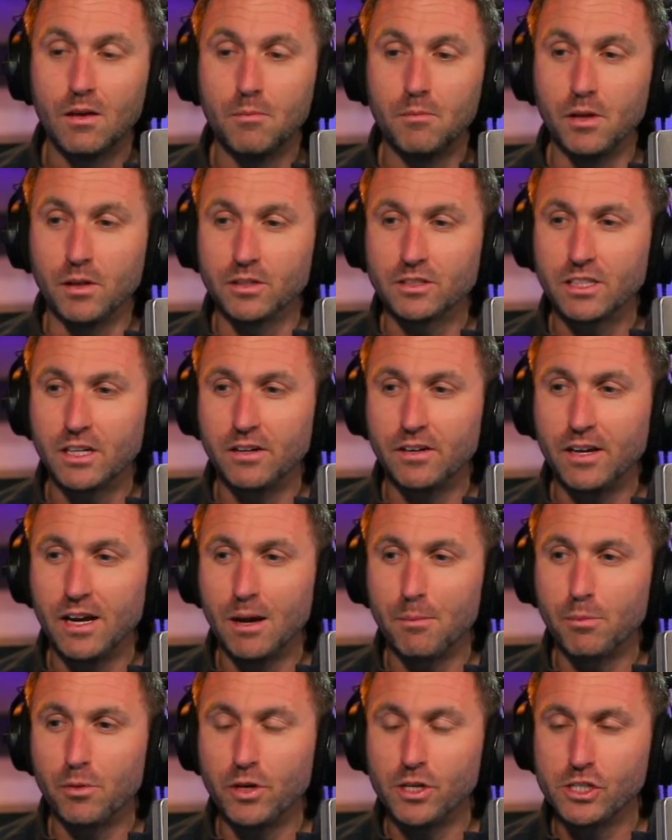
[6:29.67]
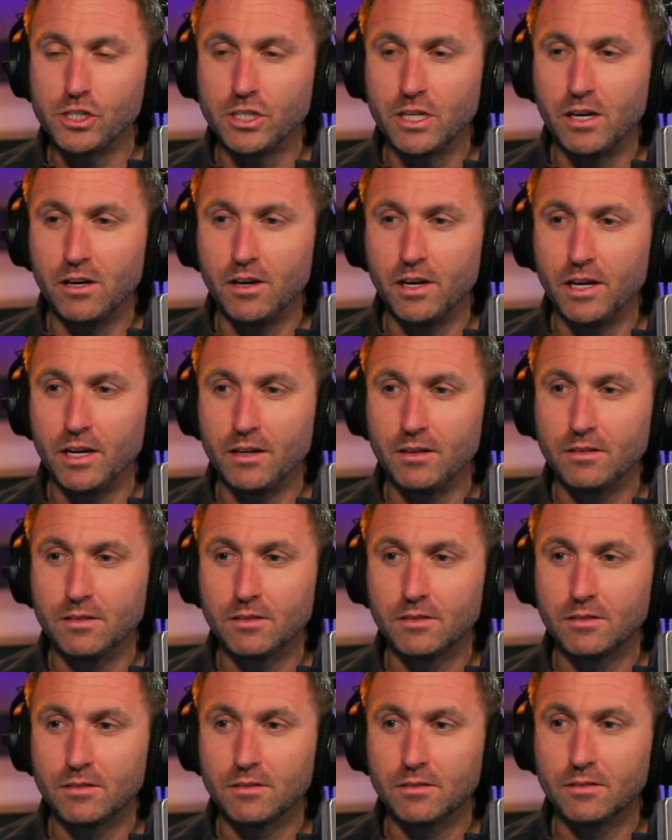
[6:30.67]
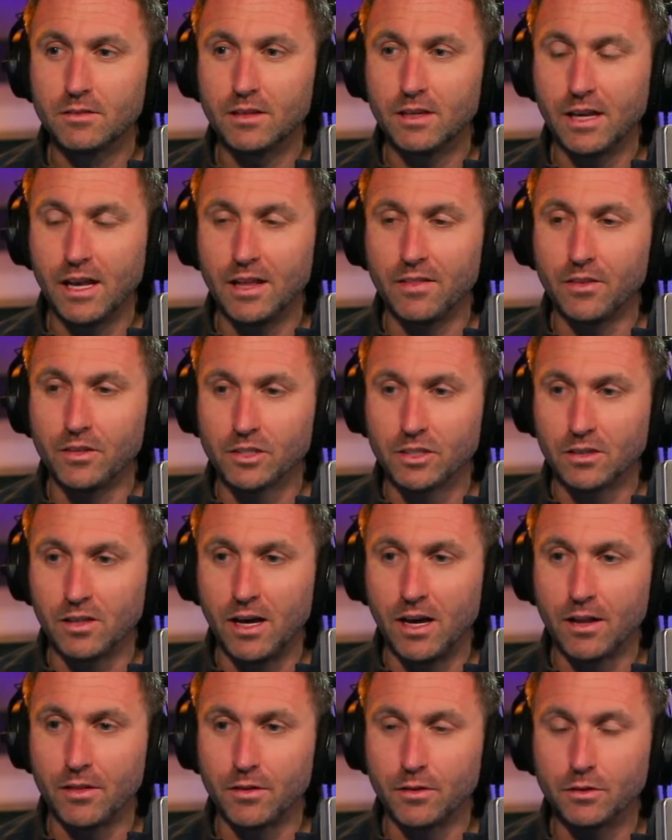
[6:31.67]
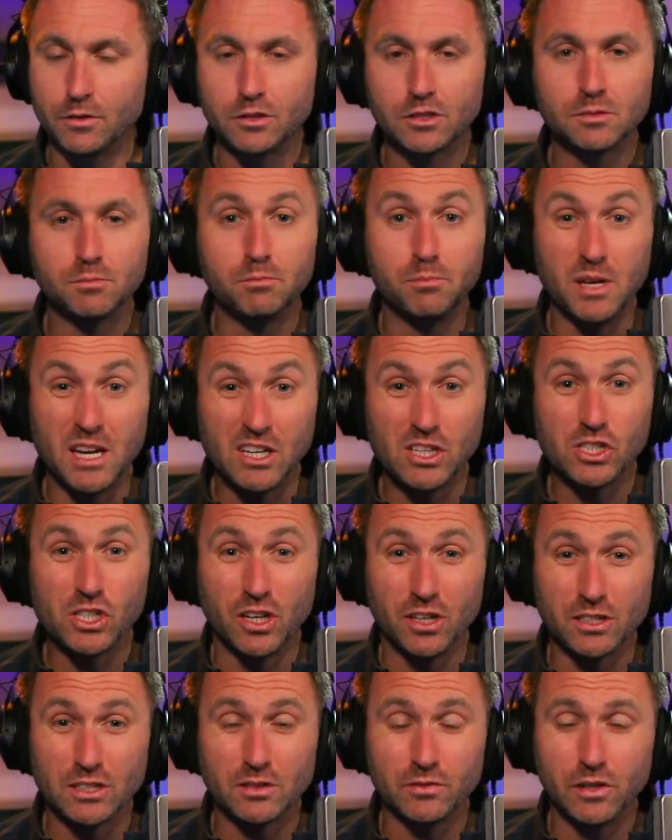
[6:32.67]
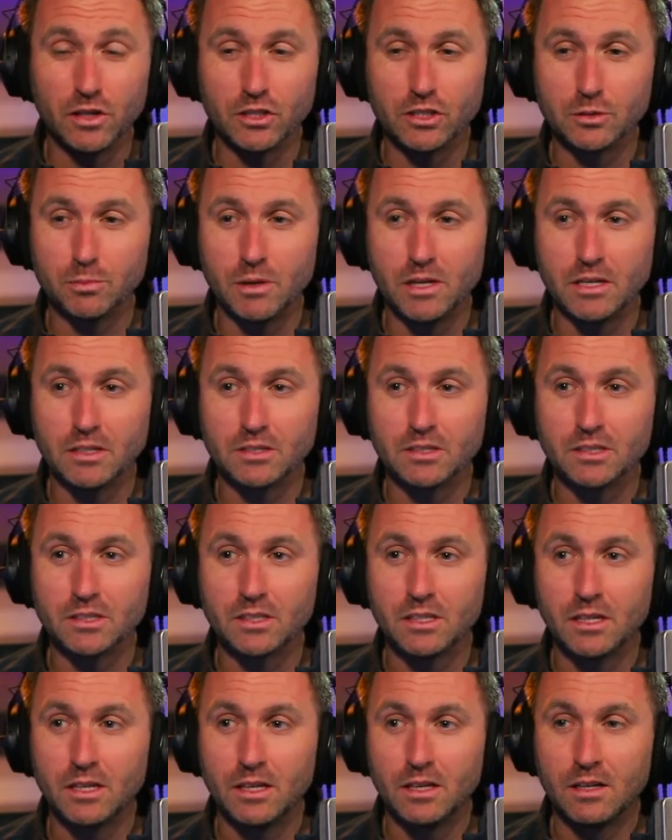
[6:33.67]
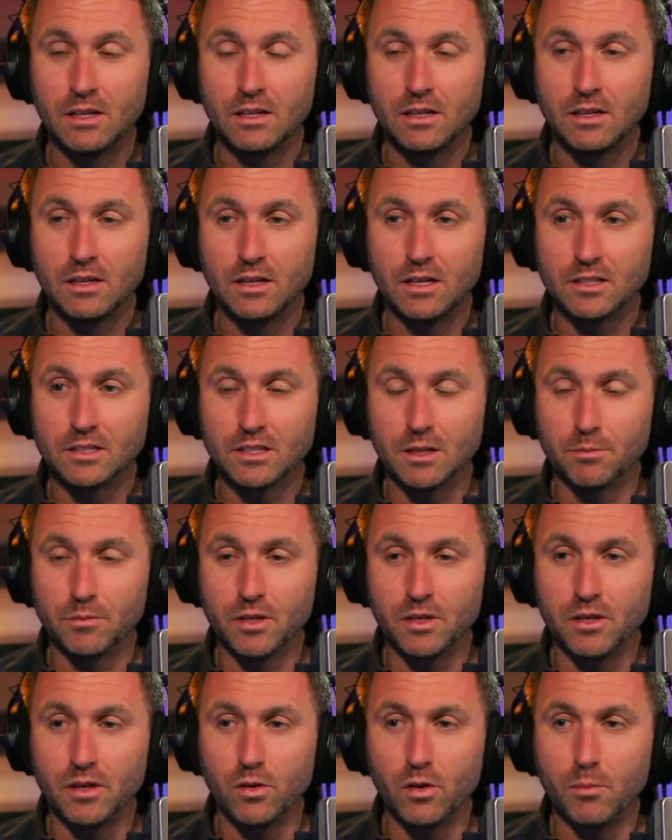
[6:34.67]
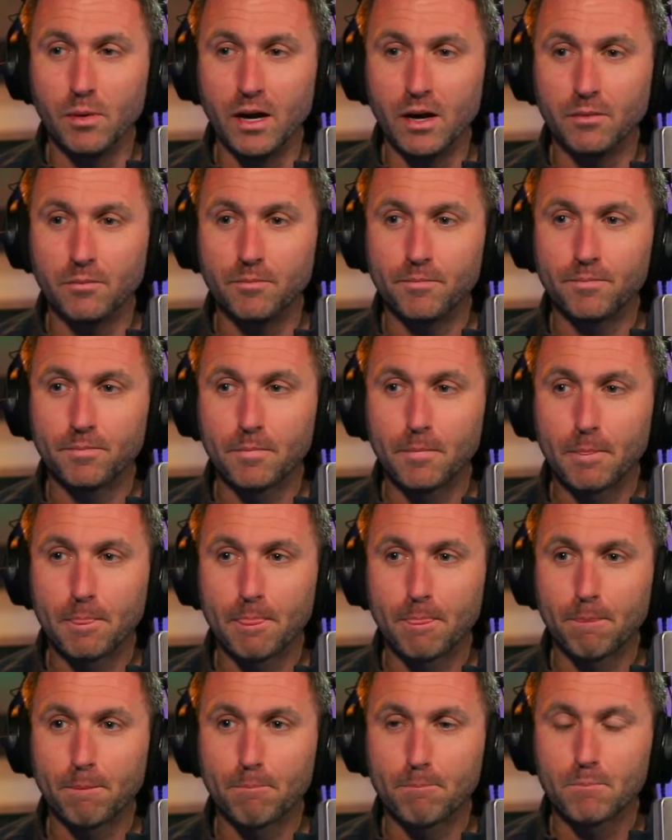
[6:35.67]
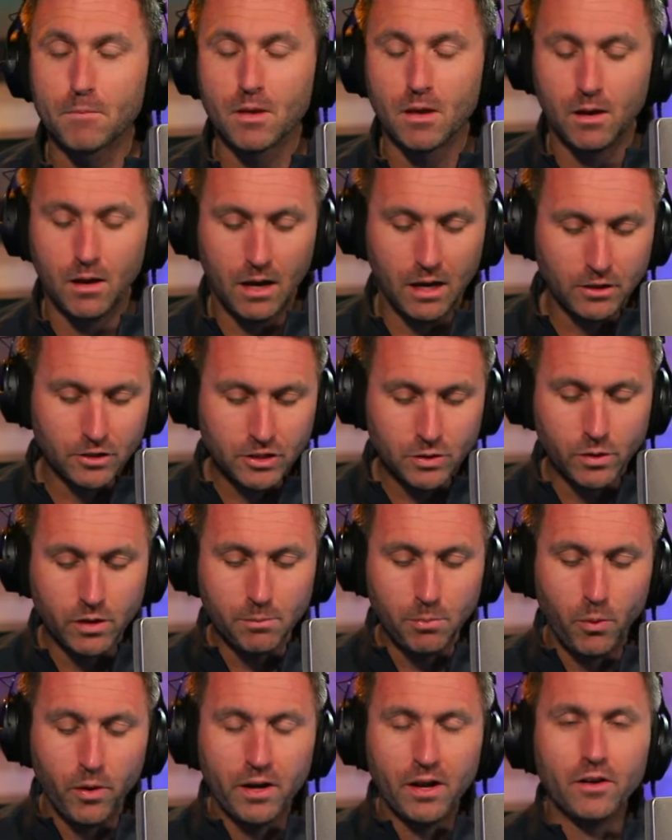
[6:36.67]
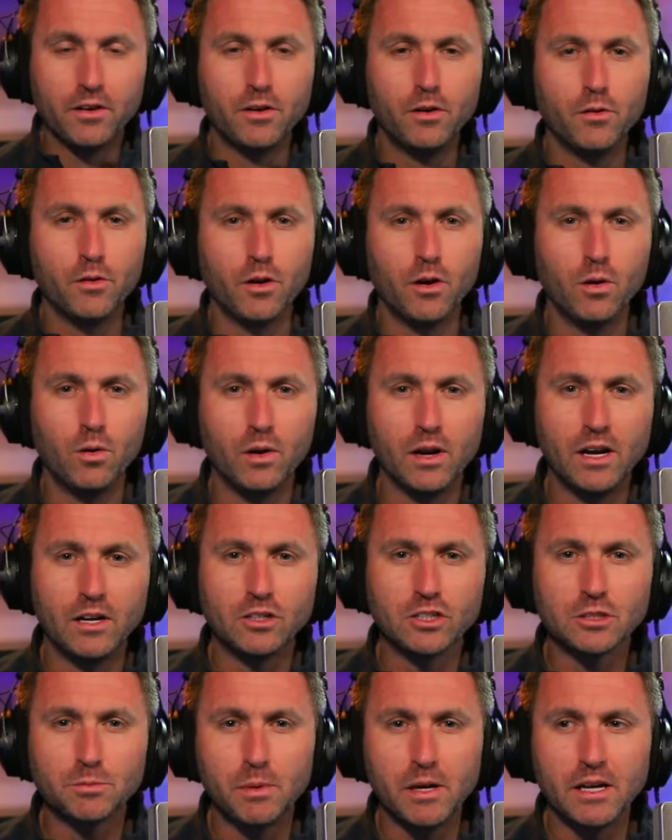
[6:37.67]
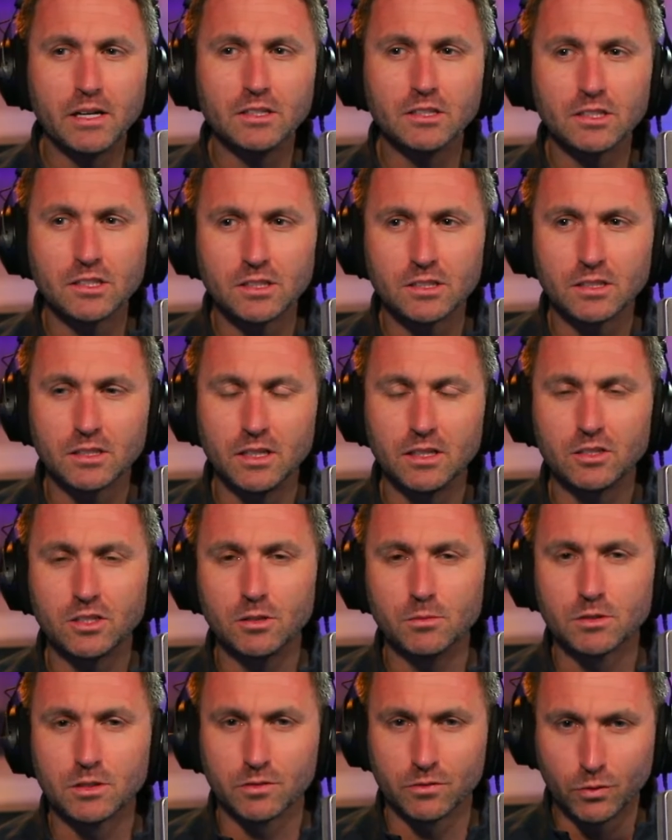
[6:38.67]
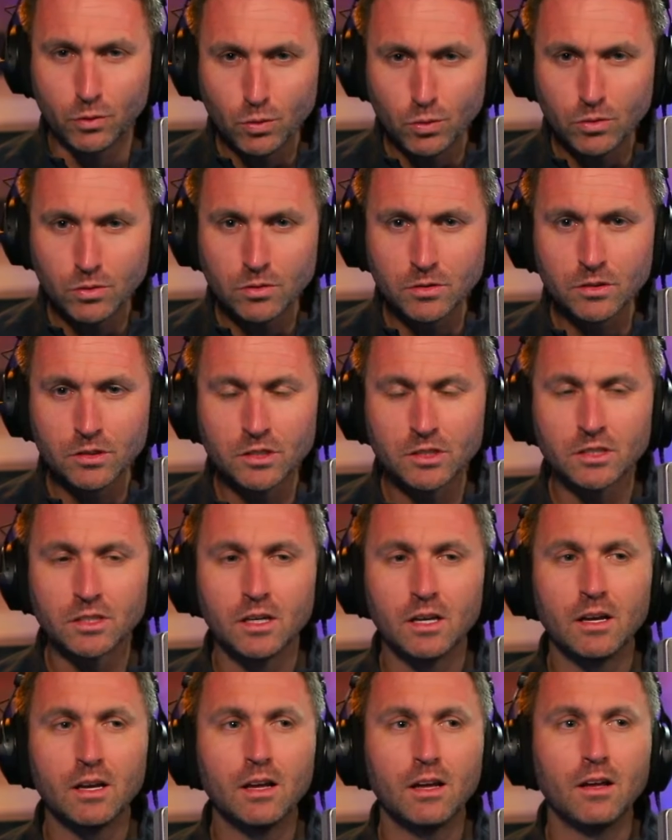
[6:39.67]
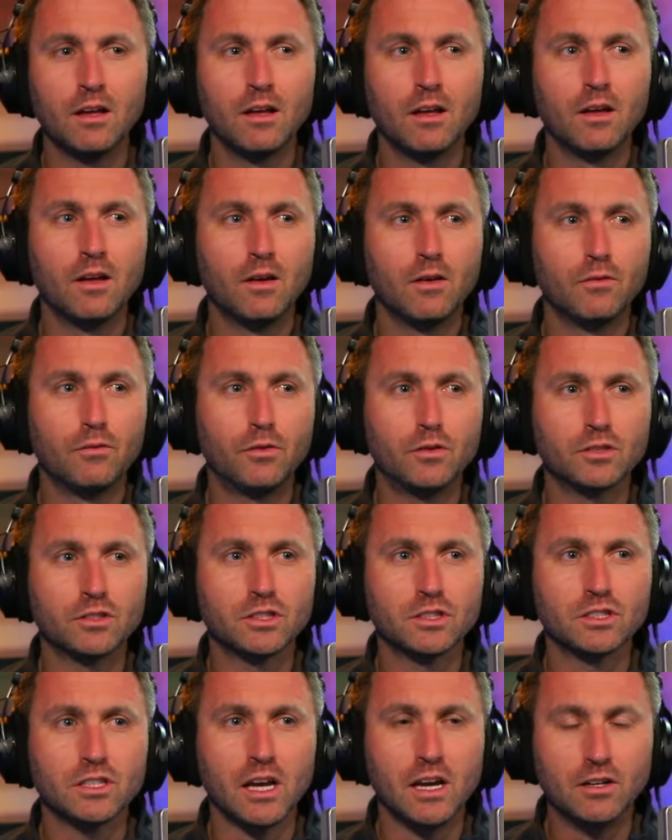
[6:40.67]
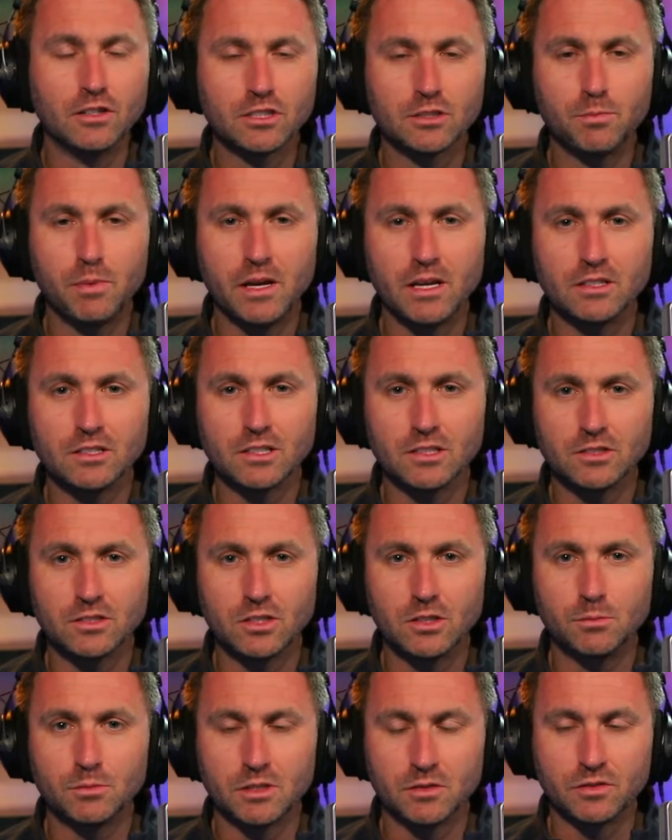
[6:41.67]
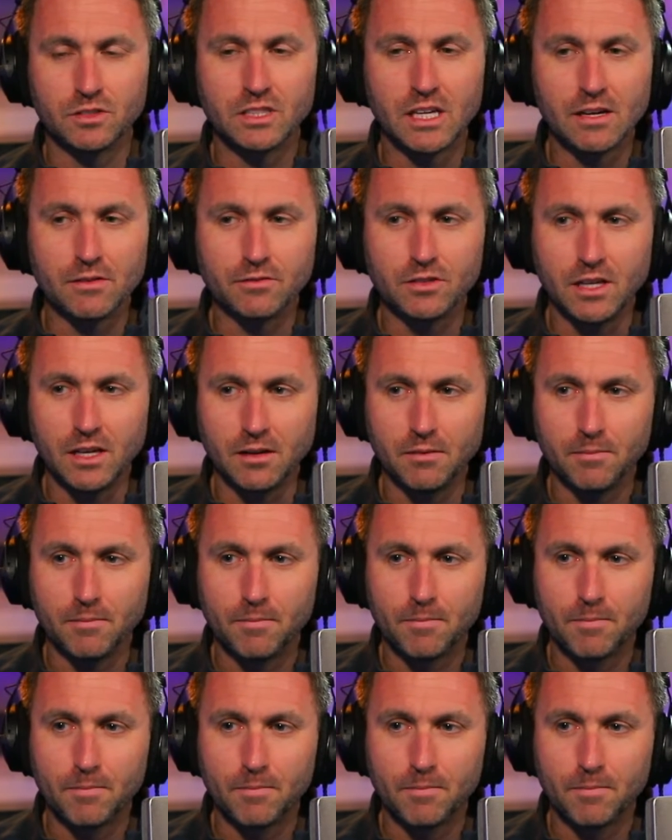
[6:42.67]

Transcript: Military operation area. Again, there's a lot of those big chunks of airspace. It's something to know about. I also want to point out here, though, airspace in terms of rules versus airspace in terms of safety.